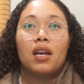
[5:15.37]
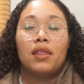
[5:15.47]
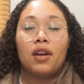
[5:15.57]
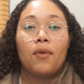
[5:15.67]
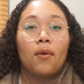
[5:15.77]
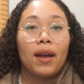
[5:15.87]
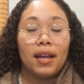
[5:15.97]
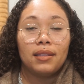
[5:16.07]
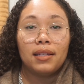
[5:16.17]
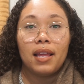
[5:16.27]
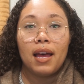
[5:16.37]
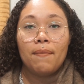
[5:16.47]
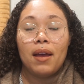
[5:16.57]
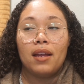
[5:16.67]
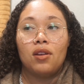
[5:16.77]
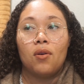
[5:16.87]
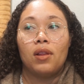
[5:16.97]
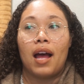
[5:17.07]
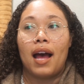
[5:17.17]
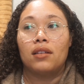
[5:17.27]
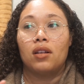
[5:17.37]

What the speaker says: They grow into them, and Nola has